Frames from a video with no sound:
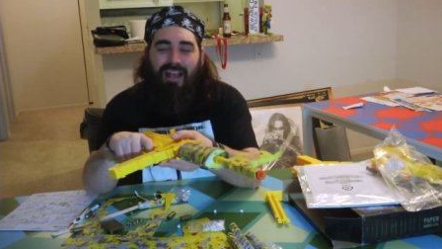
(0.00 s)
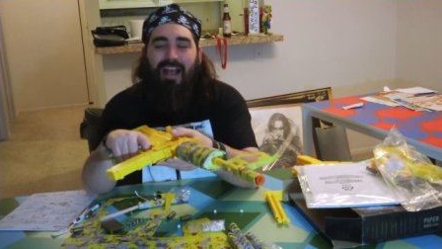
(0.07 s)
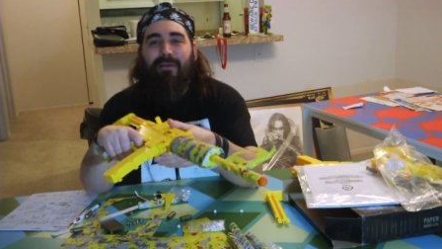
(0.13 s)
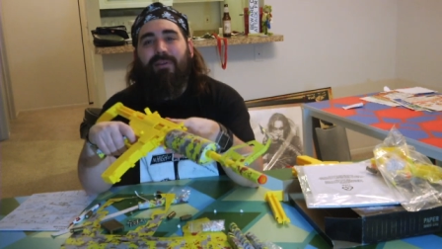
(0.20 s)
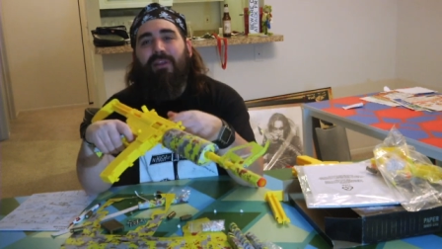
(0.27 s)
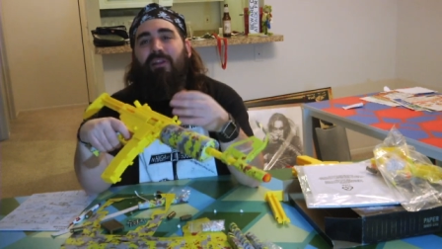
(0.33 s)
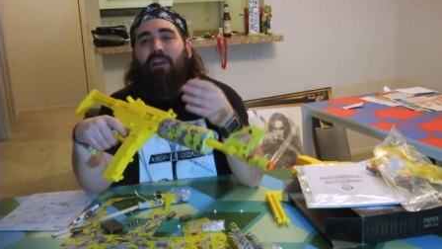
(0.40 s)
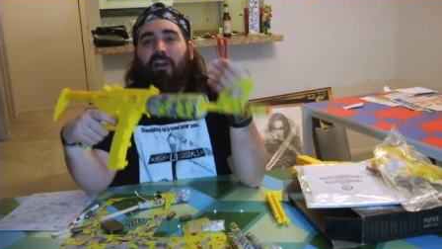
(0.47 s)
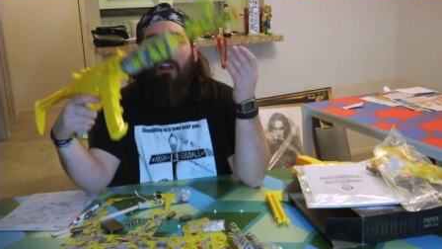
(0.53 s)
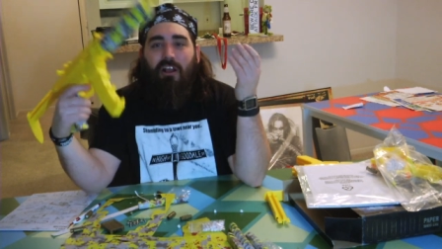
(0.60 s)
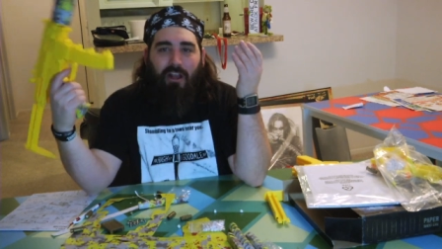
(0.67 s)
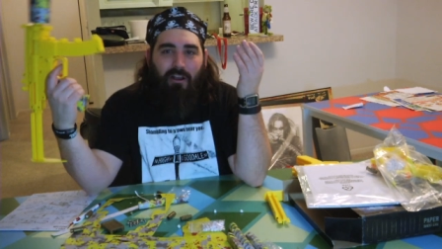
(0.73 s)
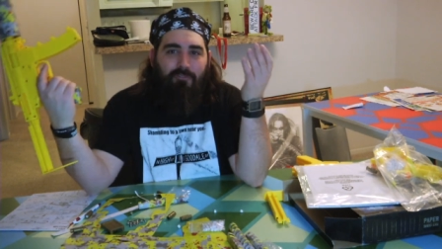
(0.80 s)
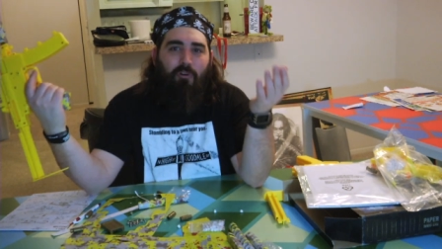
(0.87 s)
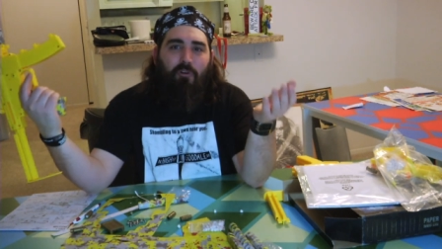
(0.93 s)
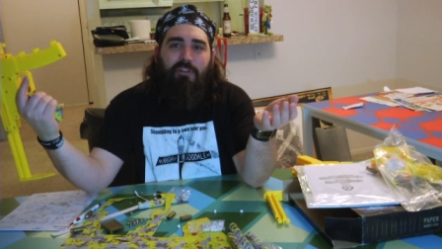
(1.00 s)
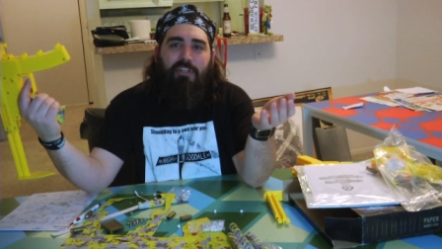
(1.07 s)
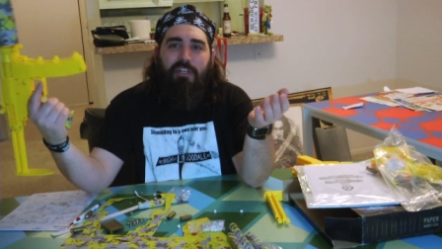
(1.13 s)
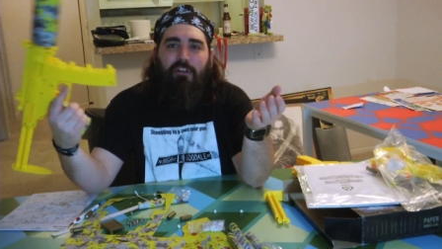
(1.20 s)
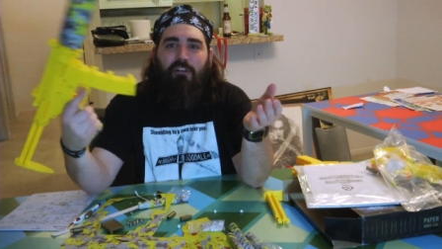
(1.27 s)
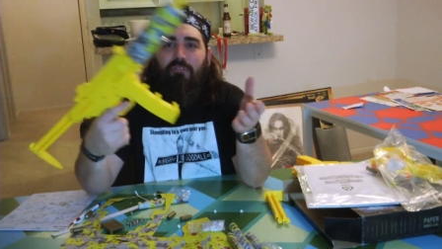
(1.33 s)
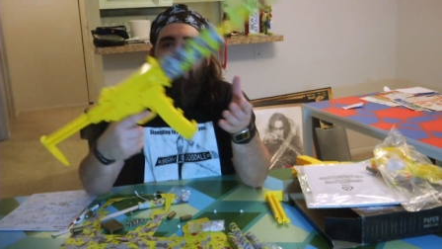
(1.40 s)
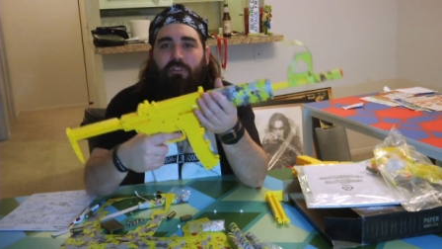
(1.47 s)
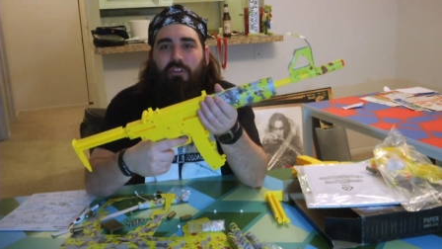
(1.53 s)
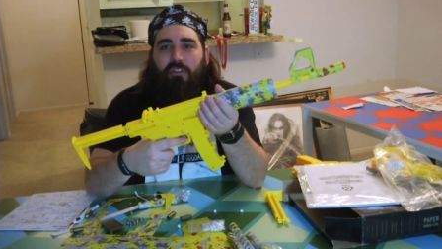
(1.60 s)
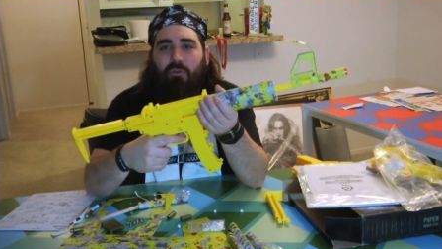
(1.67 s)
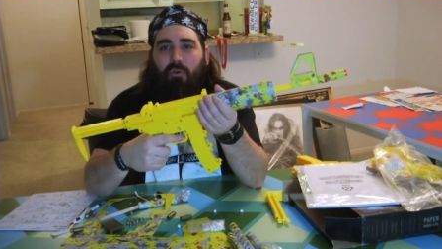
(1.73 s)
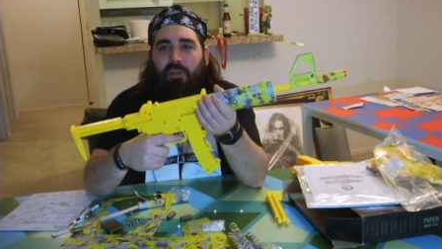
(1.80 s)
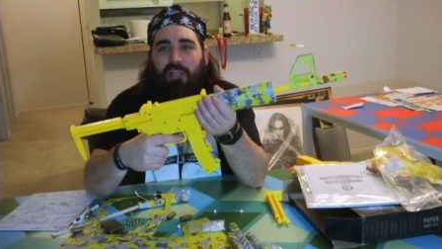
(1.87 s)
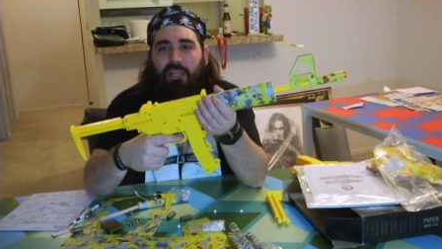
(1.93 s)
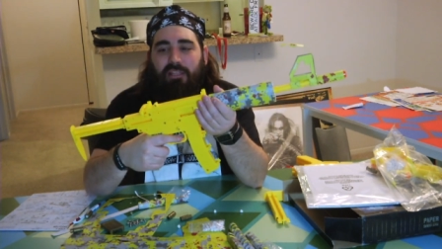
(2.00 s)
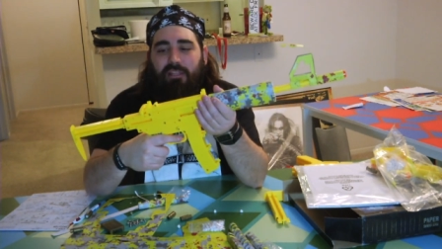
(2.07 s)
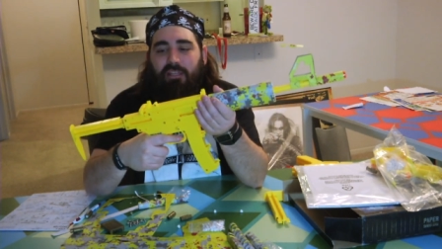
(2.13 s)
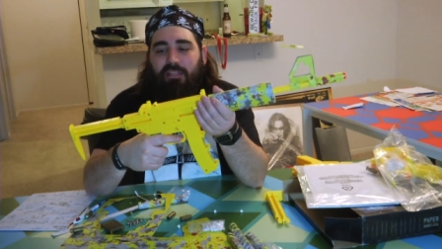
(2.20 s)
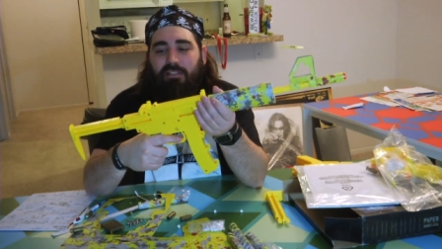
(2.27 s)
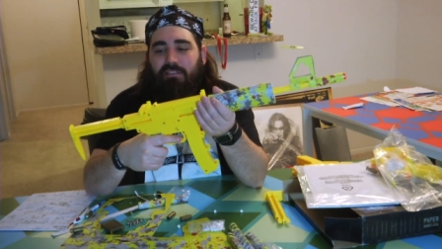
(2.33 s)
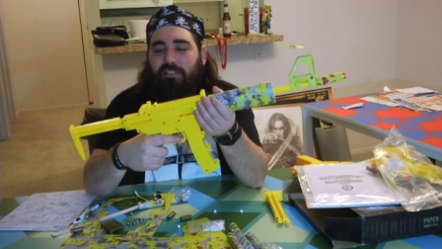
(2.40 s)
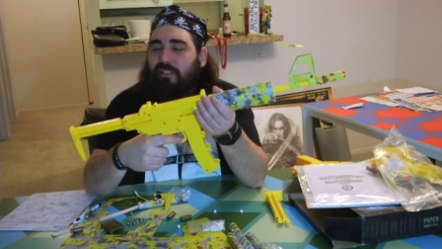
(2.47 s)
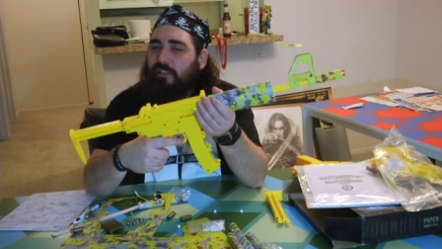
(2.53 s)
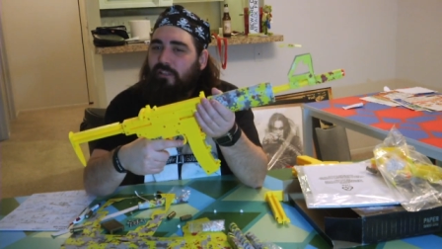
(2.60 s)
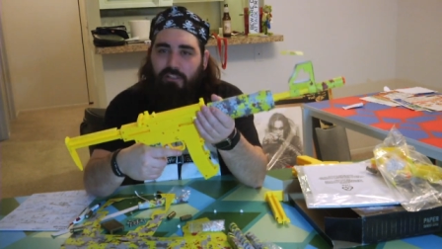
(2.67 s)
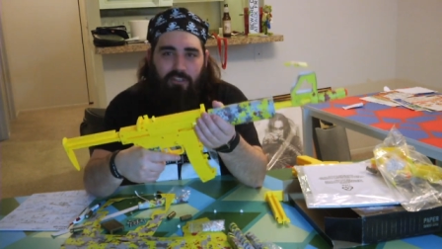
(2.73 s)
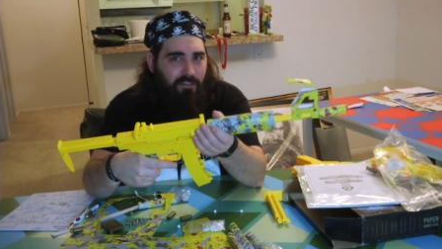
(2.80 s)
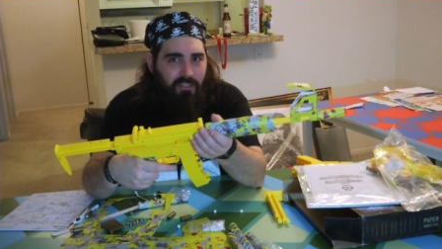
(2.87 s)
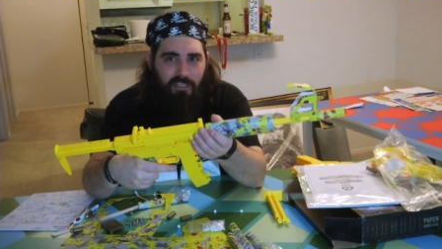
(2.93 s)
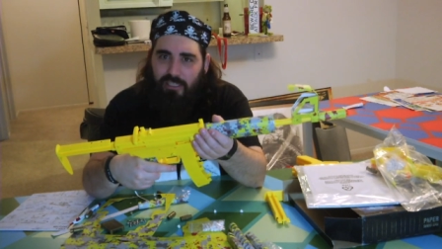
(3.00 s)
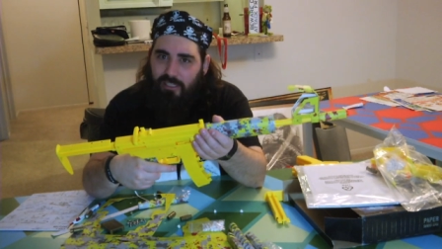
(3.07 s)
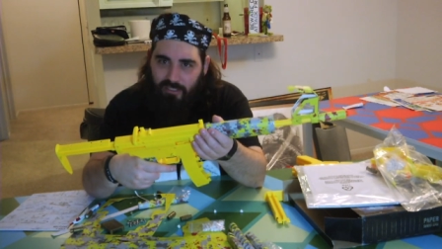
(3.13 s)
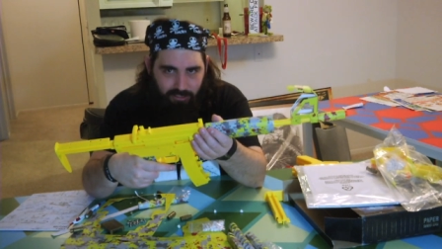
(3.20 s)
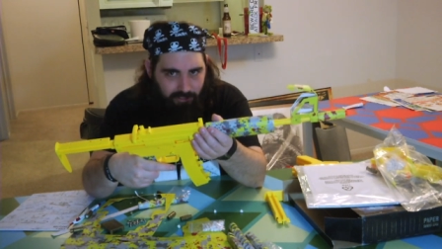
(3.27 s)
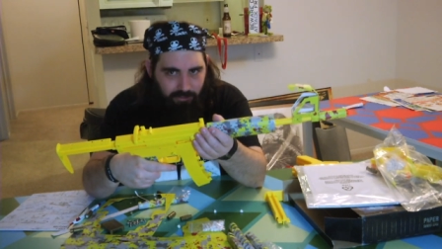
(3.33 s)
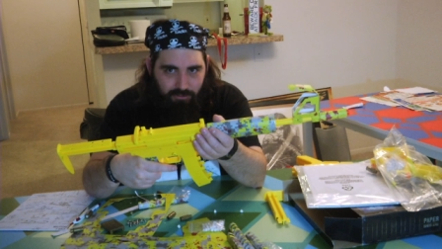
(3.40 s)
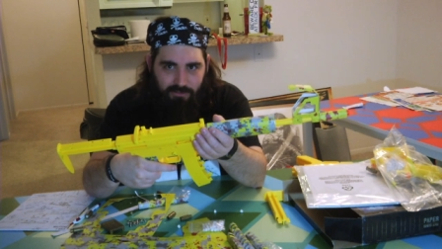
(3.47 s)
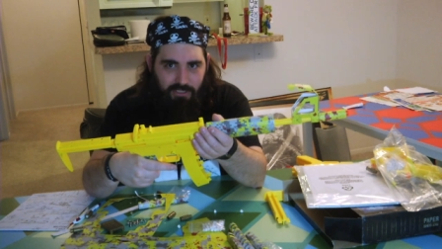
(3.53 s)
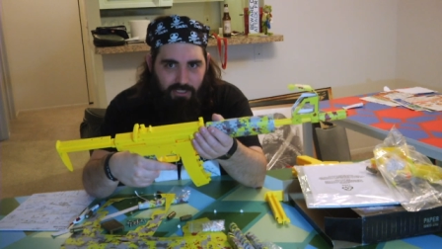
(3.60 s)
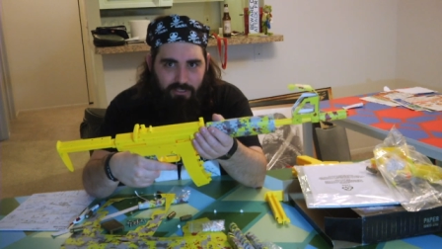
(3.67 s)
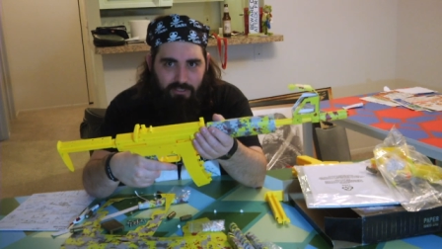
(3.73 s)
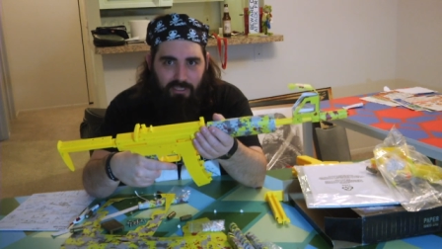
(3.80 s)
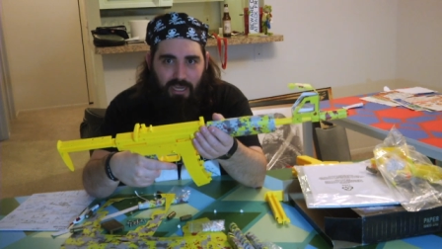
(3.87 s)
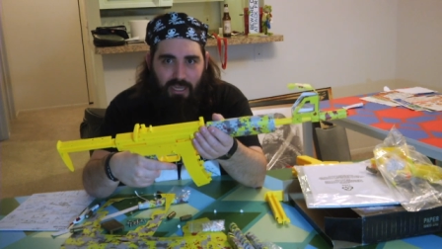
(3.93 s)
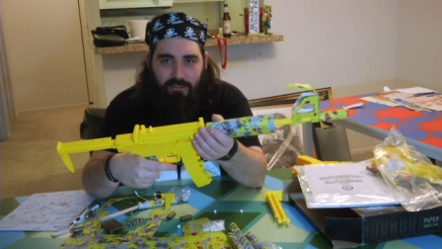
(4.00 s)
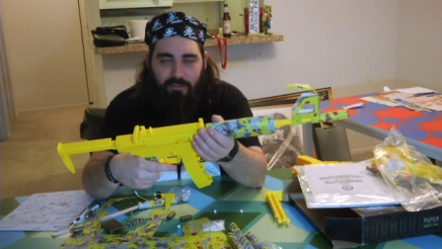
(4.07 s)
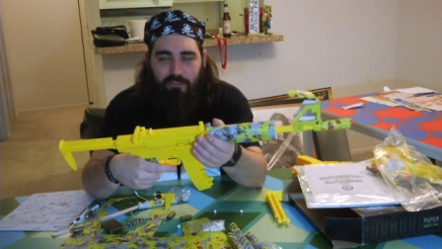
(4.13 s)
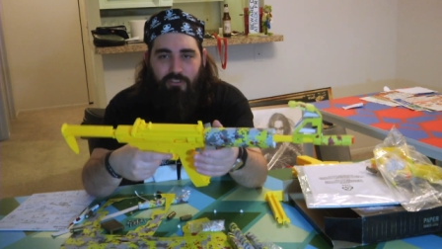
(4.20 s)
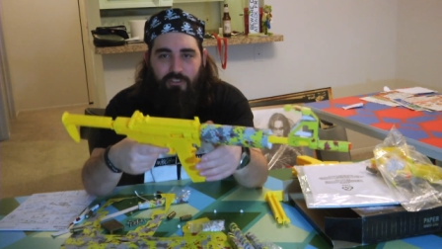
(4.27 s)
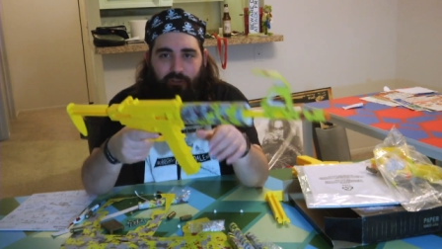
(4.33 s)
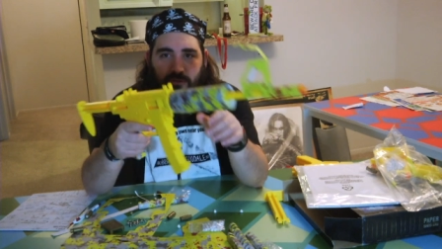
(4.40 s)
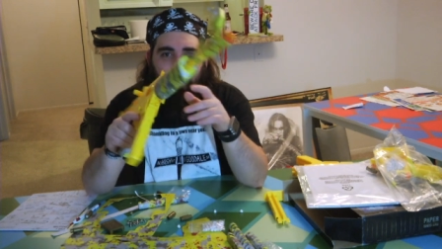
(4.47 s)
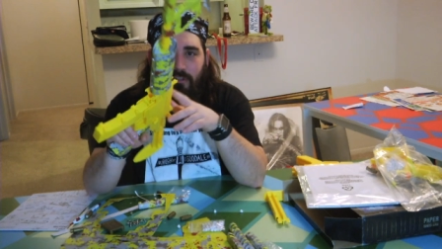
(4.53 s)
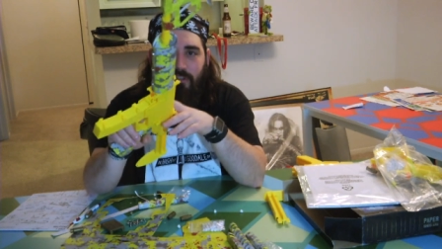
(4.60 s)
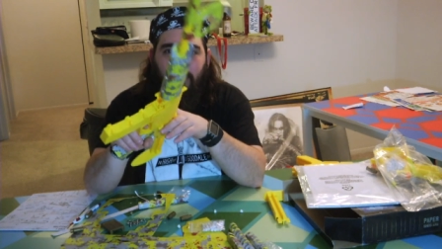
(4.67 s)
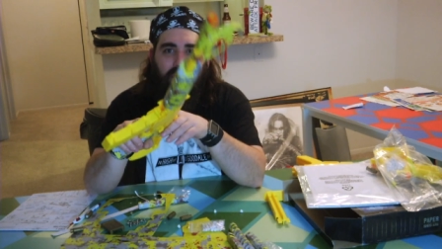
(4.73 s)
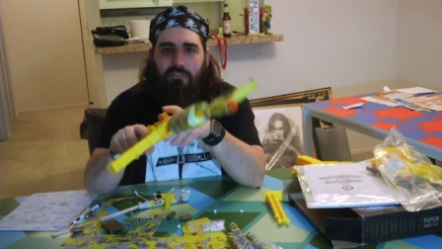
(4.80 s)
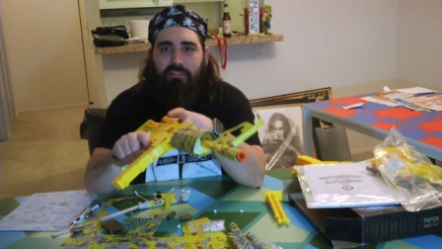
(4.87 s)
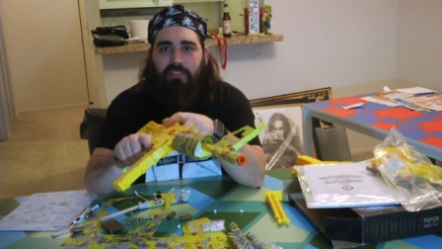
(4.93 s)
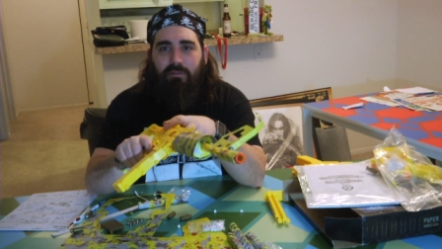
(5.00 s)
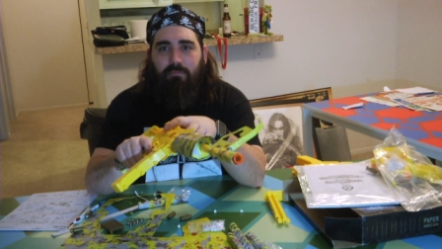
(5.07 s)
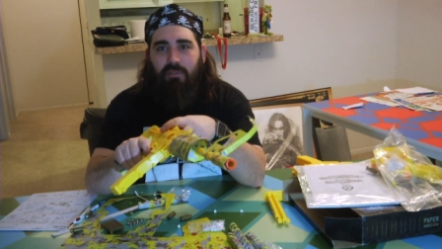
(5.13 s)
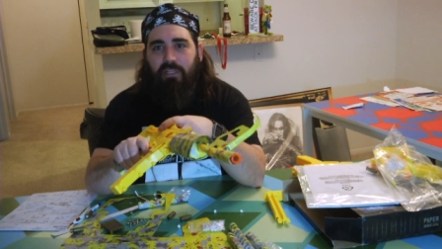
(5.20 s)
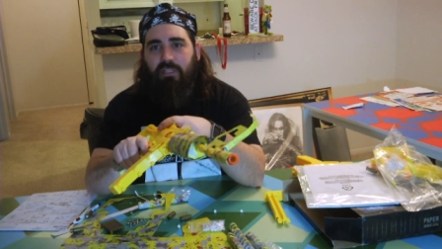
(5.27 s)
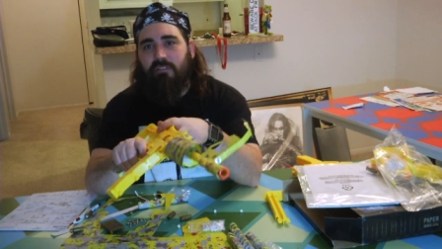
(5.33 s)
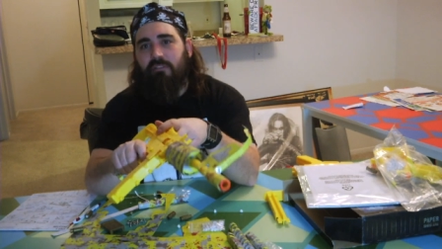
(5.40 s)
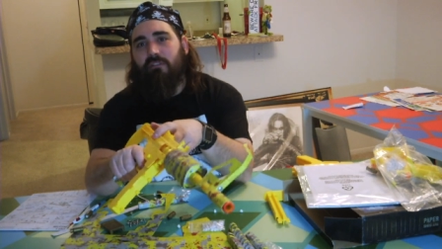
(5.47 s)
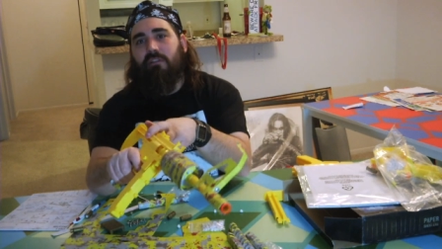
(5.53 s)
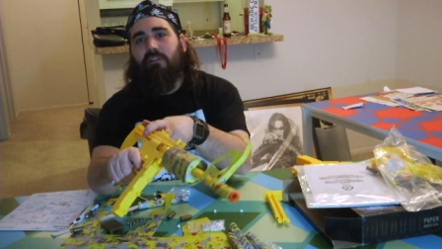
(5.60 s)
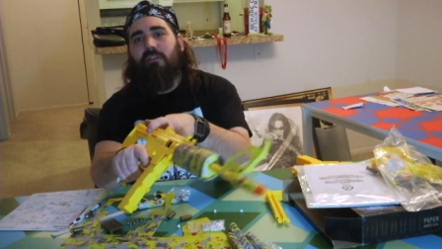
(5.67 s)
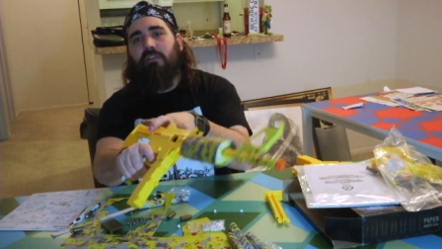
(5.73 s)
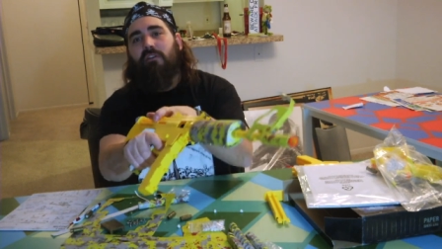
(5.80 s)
I mean, a fourteen-year-old with a toy like this, they're gonna use it to either shoot their little siblings.